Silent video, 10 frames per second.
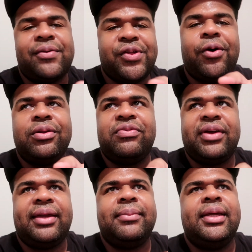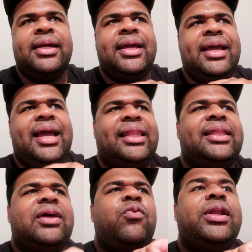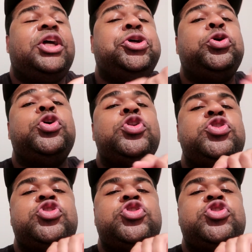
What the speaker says: of the Hall of Fame, and then they want a good